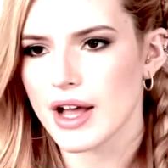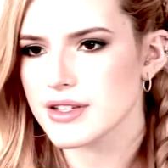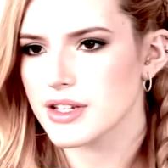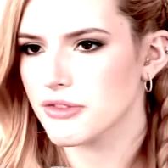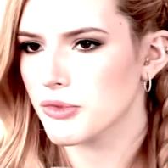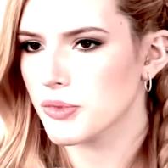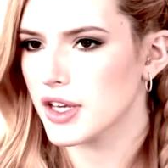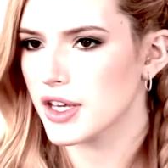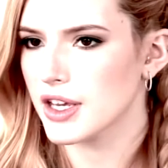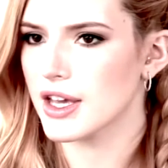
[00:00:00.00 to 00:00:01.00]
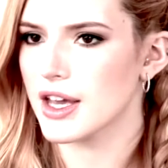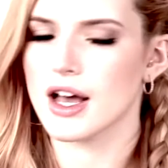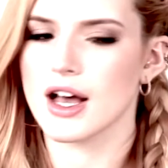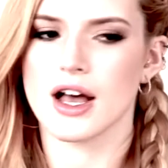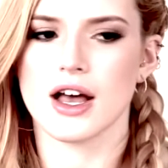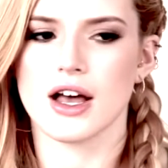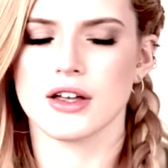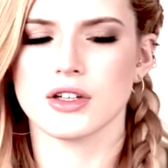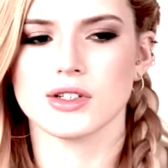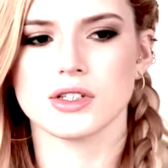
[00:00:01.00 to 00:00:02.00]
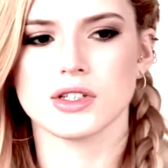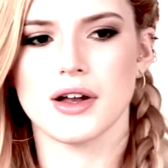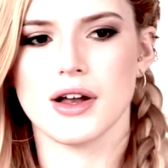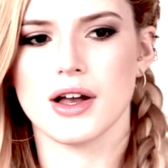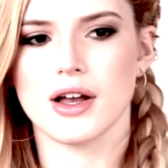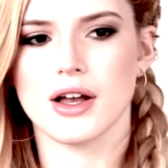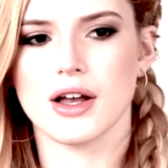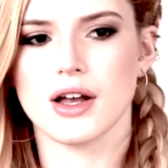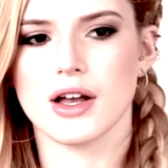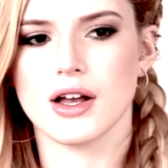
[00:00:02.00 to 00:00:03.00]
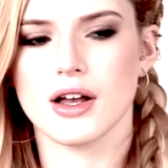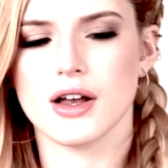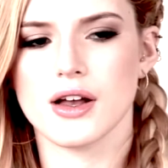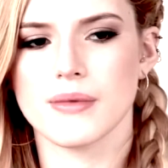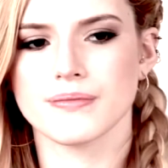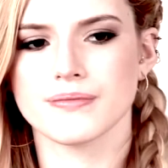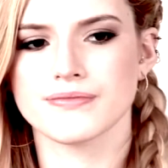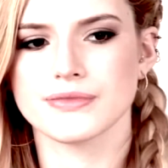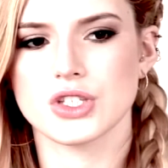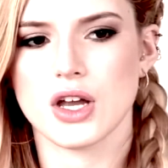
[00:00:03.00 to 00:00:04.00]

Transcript: the air which is definitely really cool. And uh,